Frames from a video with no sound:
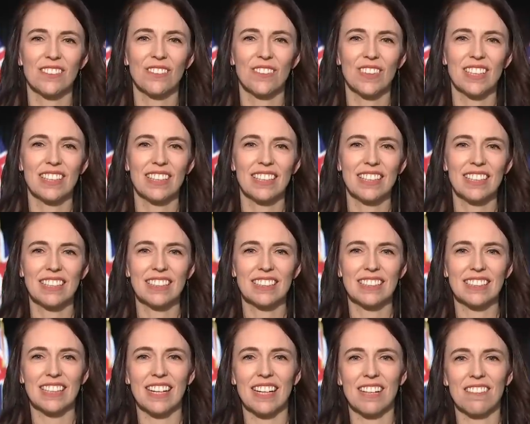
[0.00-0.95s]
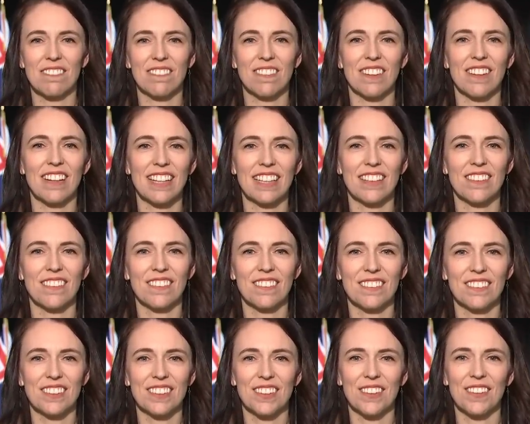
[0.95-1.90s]
when there's a flight
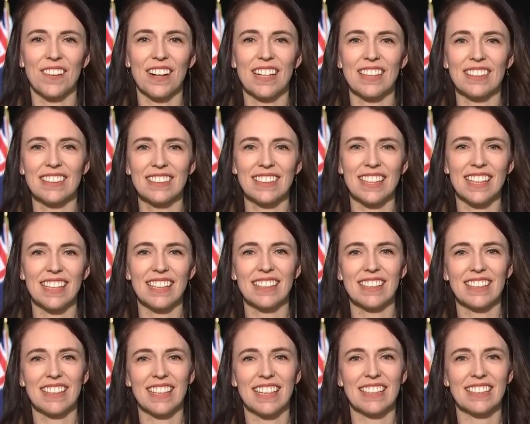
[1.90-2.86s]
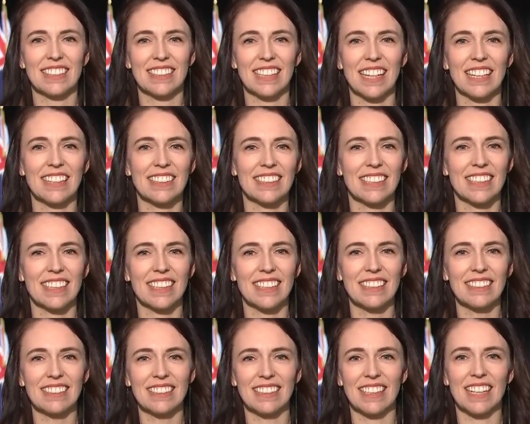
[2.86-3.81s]
on the ground in
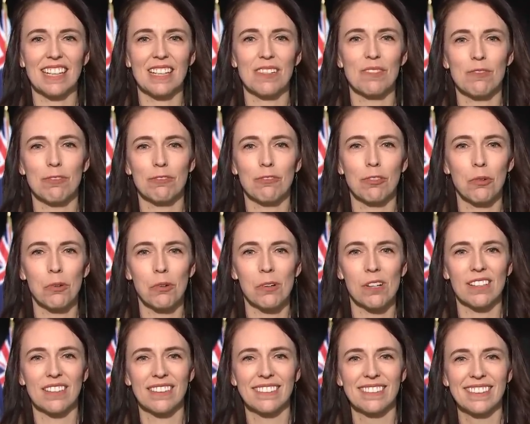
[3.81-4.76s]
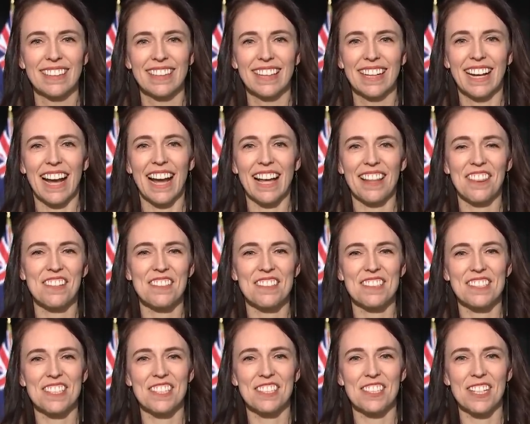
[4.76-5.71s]
Antarctica um, for
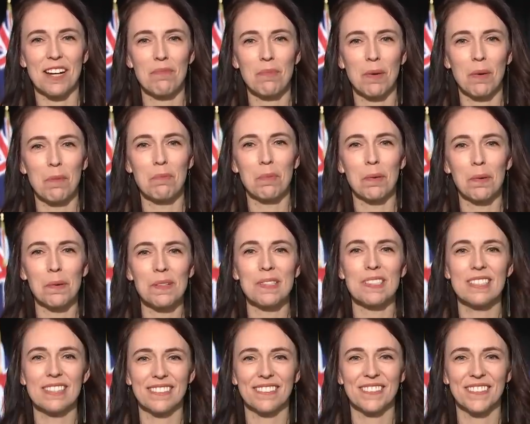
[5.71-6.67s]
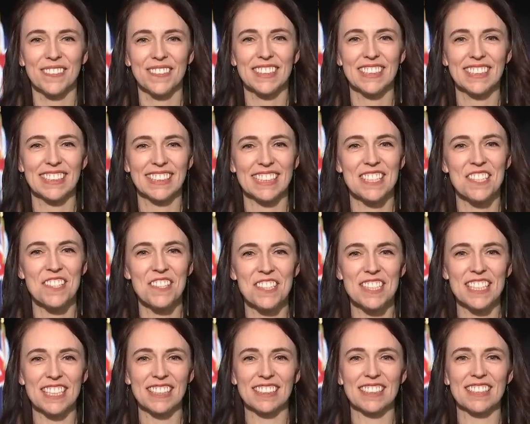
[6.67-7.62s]
others to jump on board. It wasn't just New
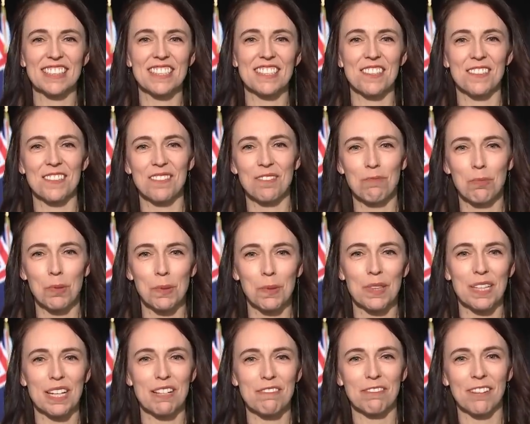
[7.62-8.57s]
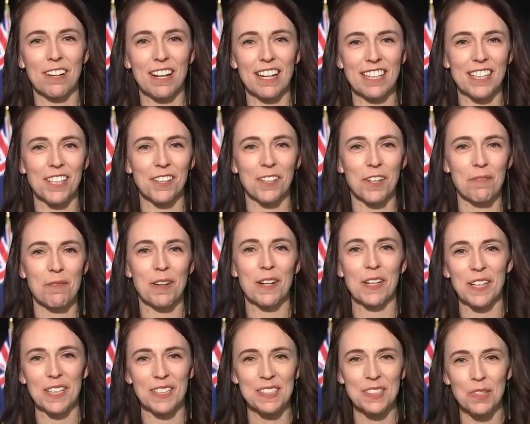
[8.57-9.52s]
Zealanders on board that flight, there were
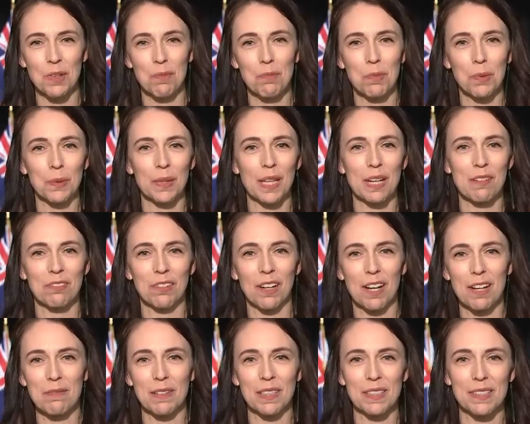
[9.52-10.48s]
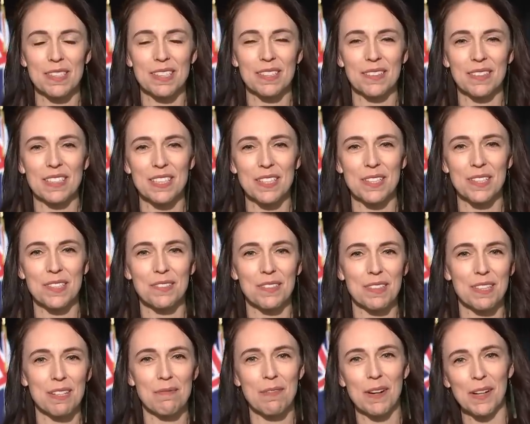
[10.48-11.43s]
Americans on board that flight because there were issues
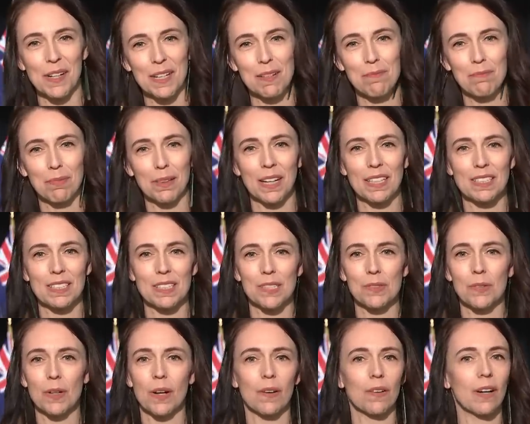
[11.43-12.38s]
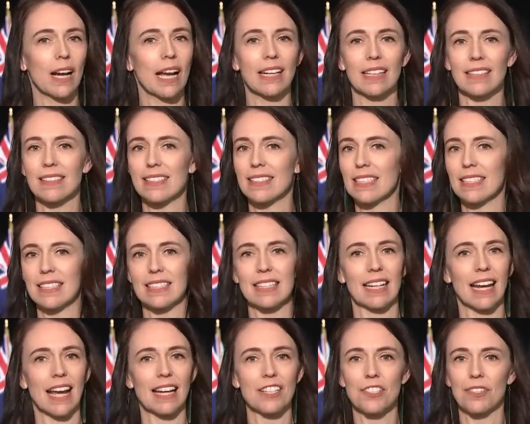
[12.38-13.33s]
with the American planes as well. And it's just the
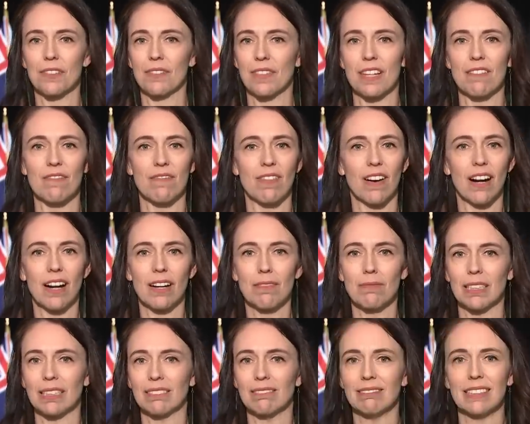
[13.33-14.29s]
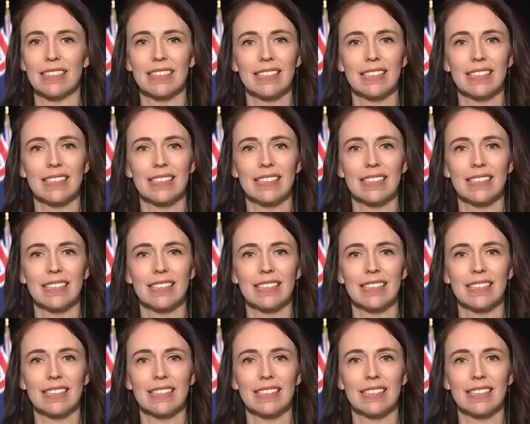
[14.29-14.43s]
nature of the environment.